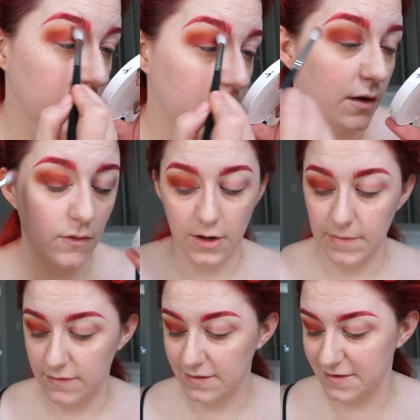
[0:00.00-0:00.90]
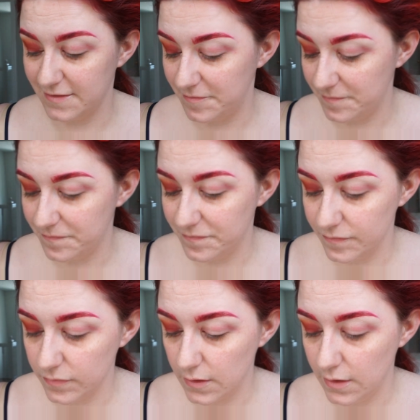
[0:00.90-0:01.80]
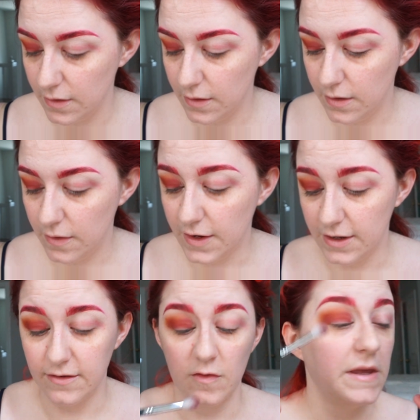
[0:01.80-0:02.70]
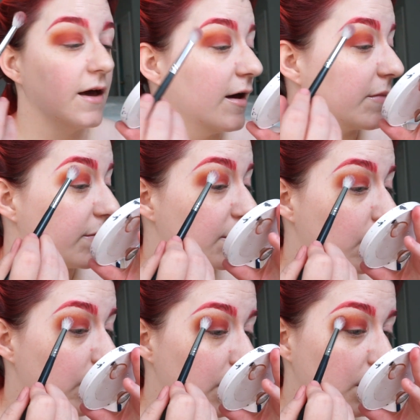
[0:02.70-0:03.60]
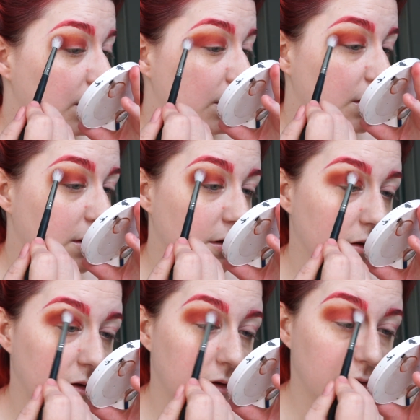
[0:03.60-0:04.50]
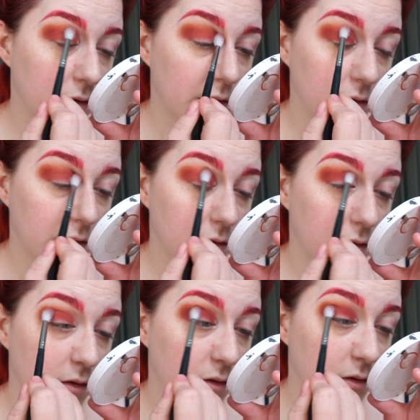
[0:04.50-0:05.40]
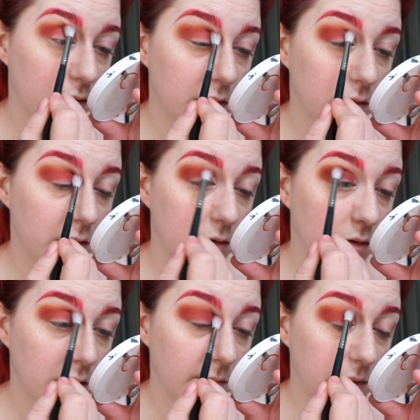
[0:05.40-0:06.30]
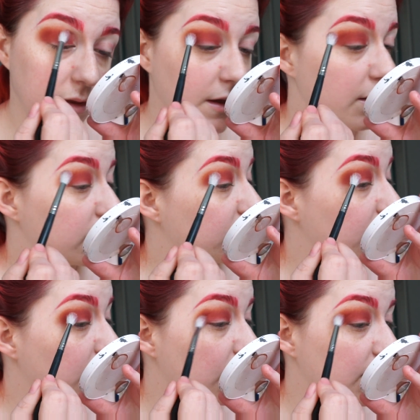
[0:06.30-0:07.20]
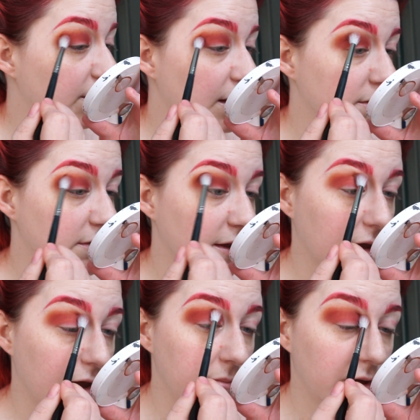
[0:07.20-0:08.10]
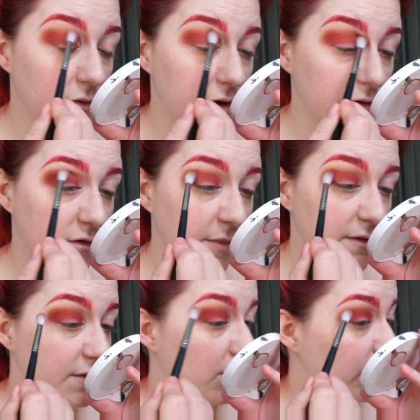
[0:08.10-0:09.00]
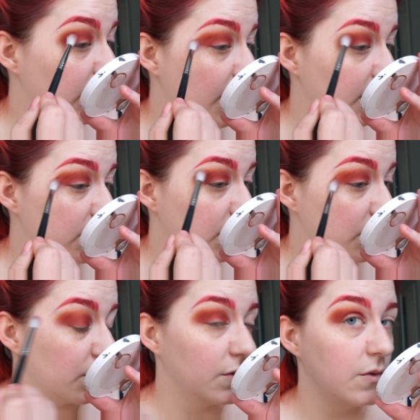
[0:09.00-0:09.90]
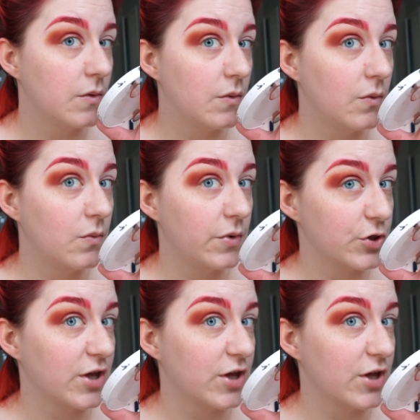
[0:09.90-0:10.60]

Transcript: In my editing, I have learned that I need to speak up a bit more because it sounds like I'm muttering to myself a lot, which